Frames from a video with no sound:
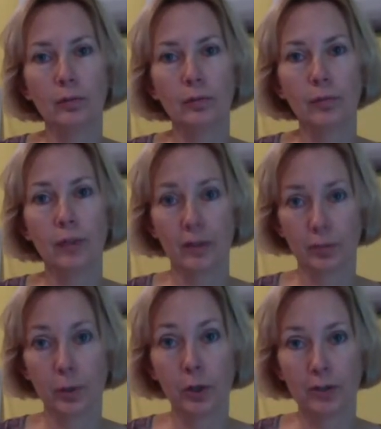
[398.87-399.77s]
this
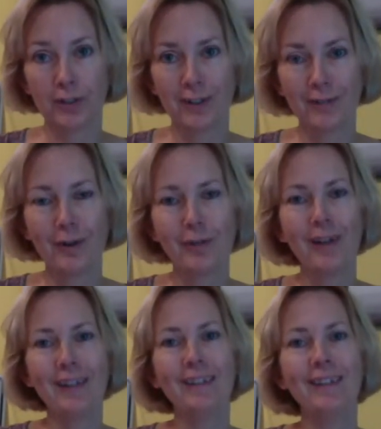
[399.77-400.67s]
person were
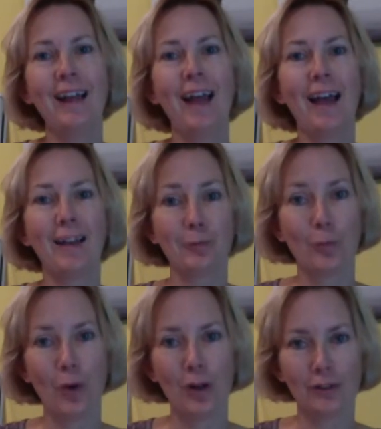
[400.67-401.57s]
written as
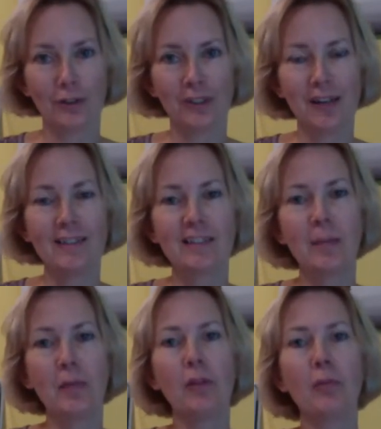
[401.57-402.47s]
Walter, and
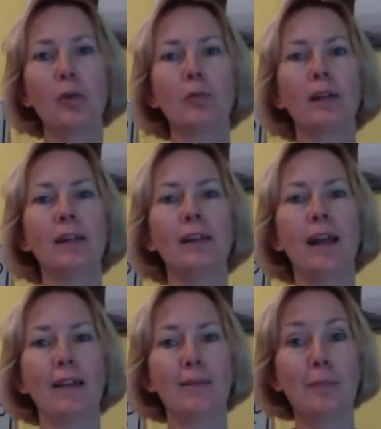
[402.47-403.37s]
some of them were written
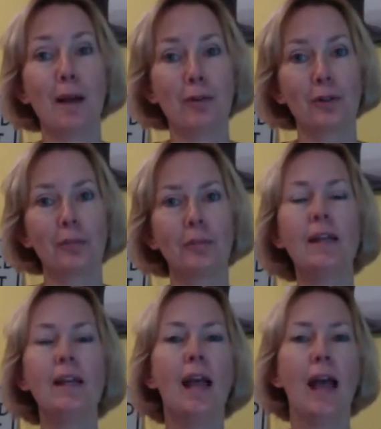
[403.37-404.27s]
as Malcolm.
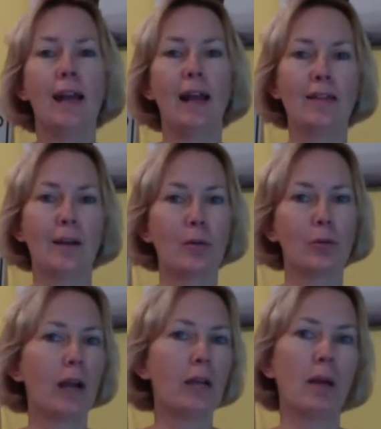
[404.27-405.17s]
And as I was
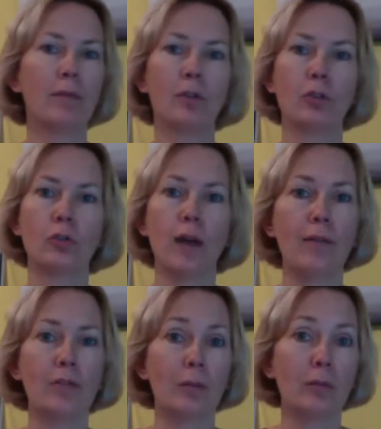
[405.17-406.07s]
writing my first
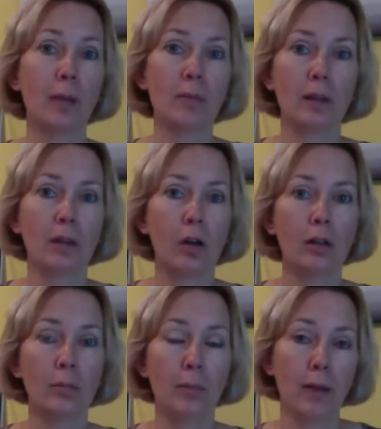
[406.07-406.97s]
draft, sometimes I called
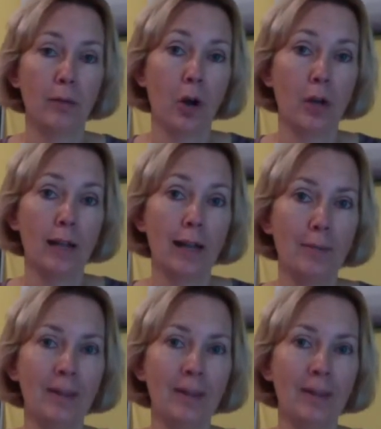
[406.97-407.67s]
him by the wrong name.